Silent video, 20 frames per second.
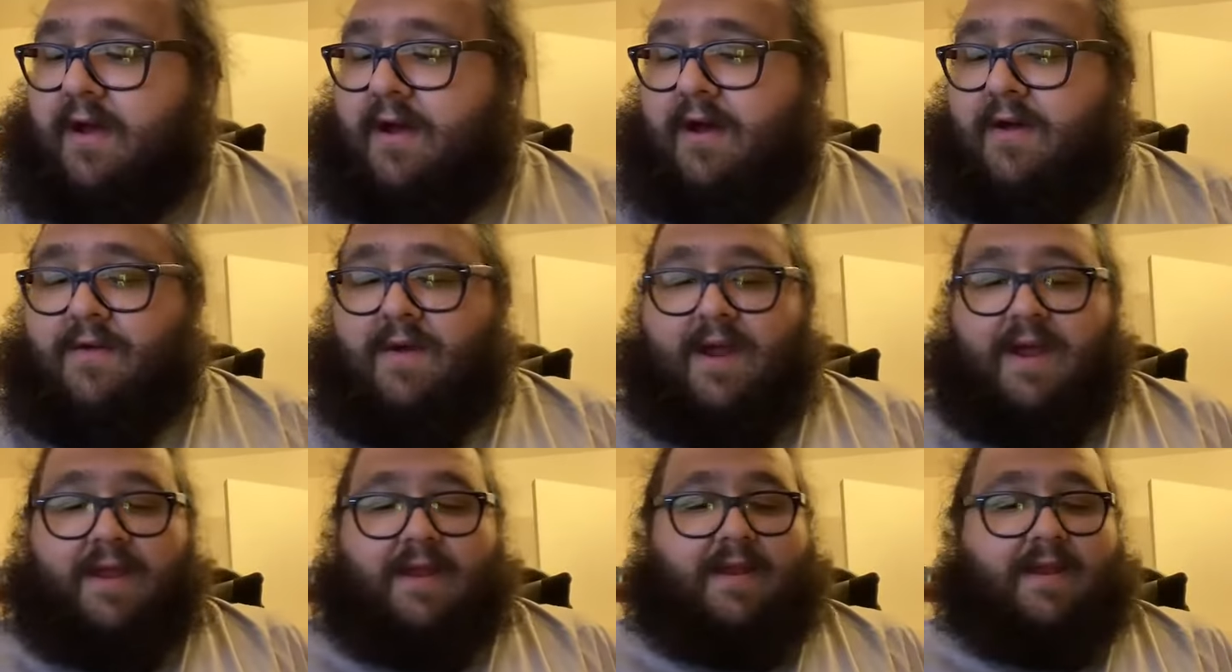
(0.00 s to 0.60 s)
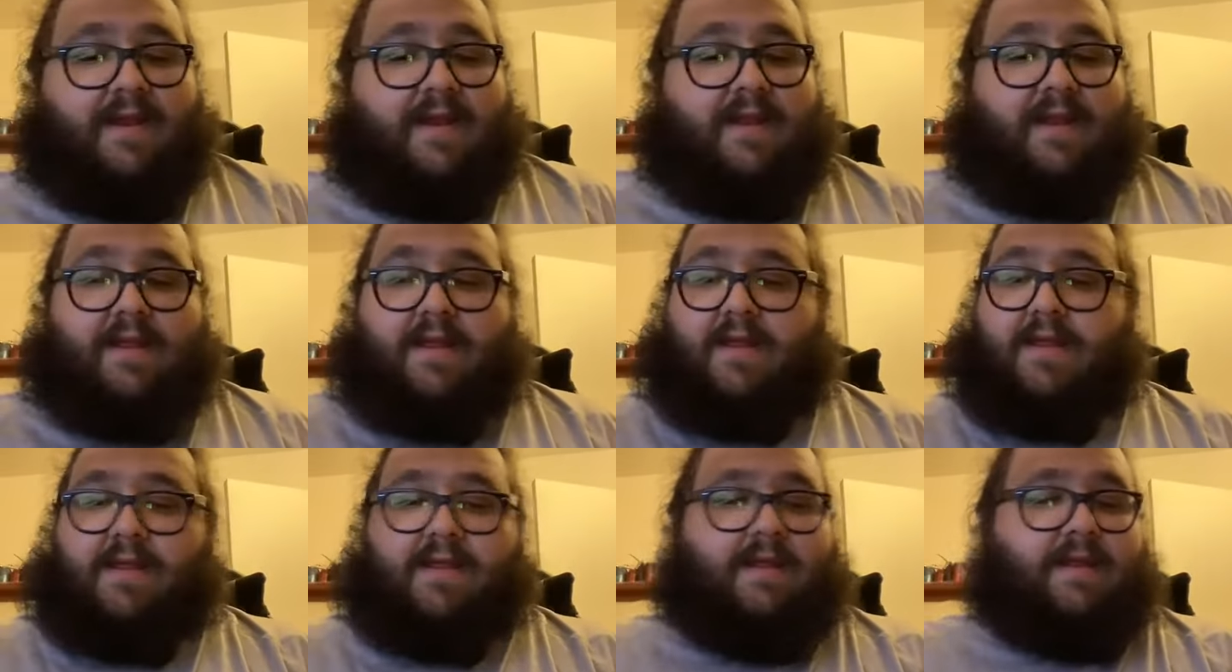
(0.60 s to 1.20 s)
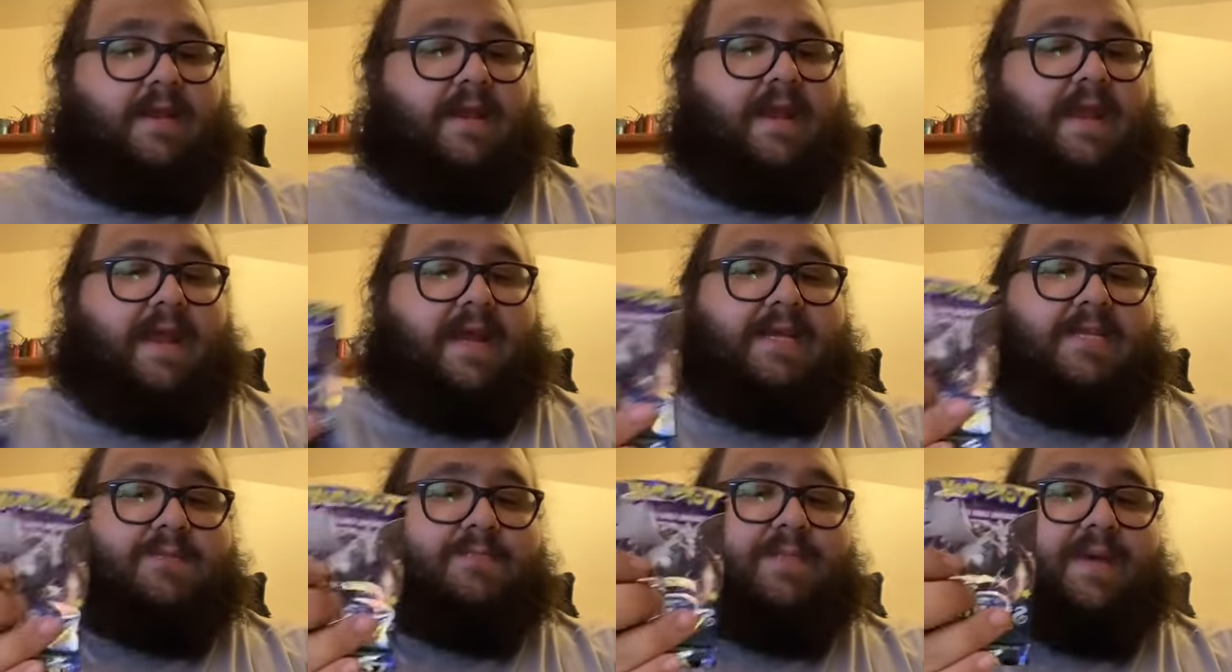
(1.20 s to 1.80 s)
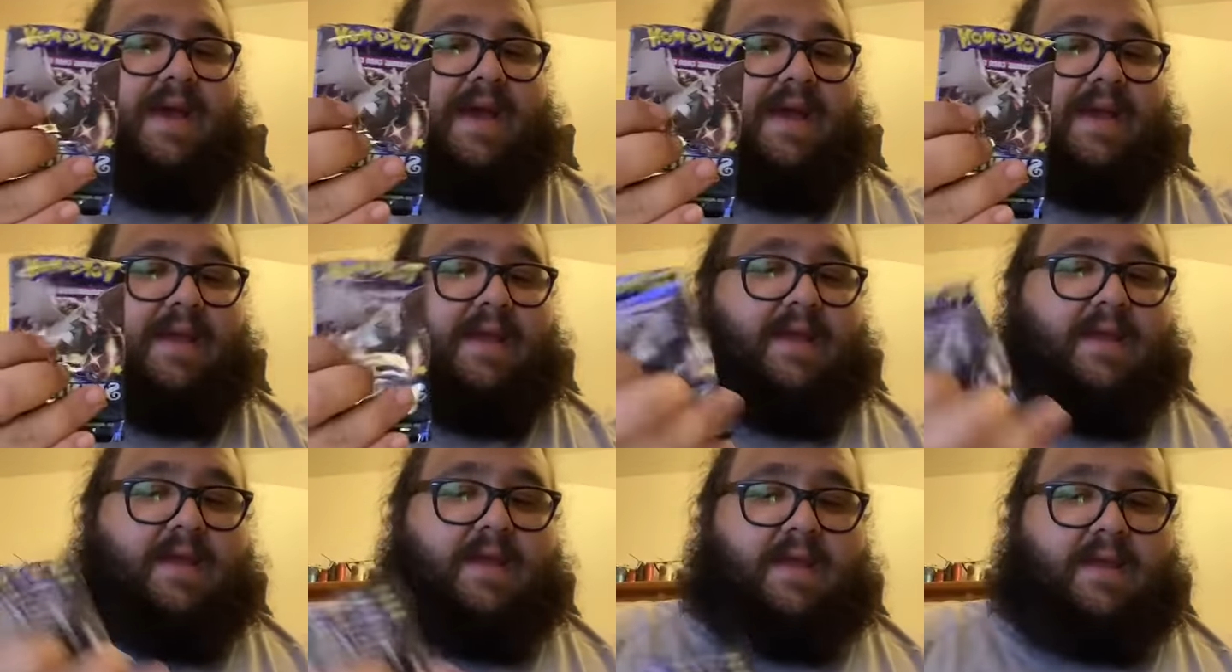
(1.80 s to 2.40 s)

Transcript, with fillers: Alright. Next pack.